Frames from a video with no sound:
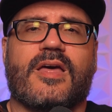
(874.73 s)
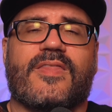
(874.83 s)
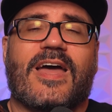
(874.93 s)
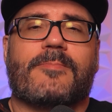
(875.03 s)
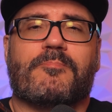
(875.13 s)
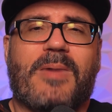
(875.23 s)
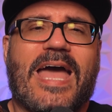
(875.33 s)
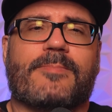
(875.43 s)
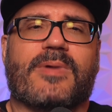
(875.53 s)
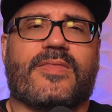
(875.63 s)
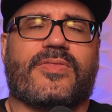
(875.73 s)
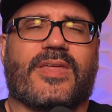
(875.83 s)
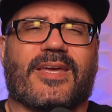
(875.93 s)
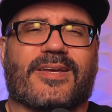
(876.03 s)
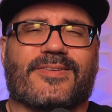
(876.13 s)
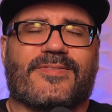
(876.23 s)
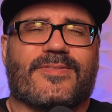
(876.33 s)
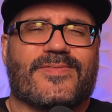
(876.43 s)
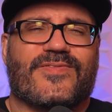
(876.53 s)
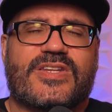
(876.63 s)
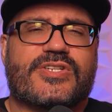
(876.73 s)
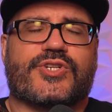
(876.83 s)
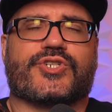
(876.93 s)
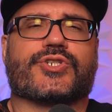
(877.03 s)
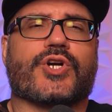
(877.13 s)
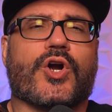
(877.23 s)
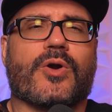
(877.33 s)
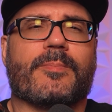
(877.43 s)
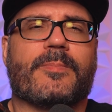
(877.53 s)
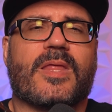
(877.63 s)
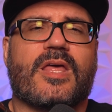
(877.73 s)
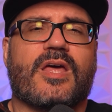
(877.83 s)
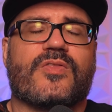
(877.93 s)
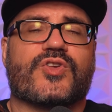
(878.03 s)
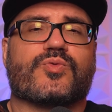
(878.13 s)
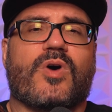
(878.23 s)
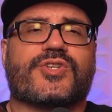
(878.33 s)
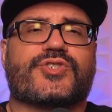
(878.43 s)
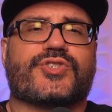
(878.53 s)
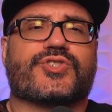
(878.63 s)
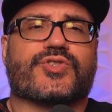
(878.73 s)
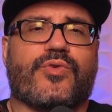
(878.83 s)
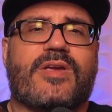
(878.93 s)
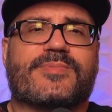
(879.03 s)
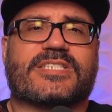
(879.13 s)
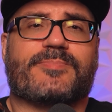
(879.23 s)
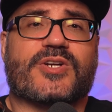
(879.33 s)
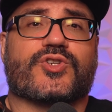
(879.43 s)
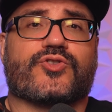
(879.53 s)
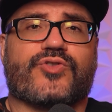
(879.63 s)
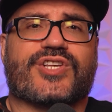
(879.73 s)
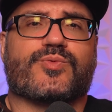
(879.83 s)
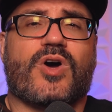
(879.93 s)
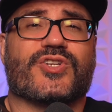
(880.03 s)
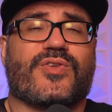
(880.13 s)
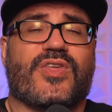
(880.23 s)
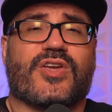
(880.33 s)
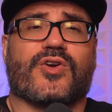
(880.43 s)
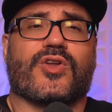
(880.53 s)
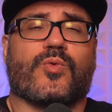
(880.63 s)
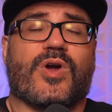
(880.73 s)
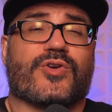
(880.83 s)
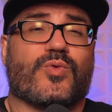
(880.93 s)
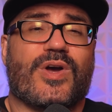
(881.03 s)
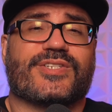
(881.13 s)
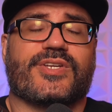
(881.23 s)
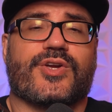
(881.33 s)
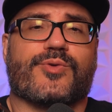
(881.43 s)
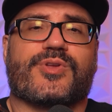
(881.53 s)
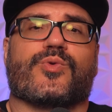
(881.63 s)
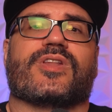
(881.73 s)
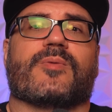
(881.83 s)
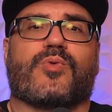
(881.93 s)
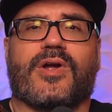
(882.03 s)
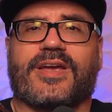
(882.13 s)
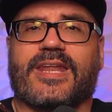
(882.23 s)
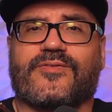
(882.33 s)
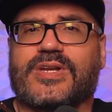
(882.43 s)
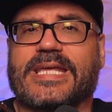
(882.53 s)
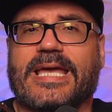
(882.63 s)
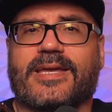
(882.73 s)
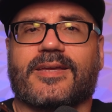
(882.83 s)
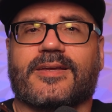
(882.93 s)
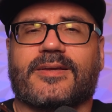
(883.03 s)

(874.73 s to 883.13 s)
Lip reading: That madman thing, the vintage charm. This watch just screams special dress watch you think you're going to wear twice a year, but you end up wearing it every day.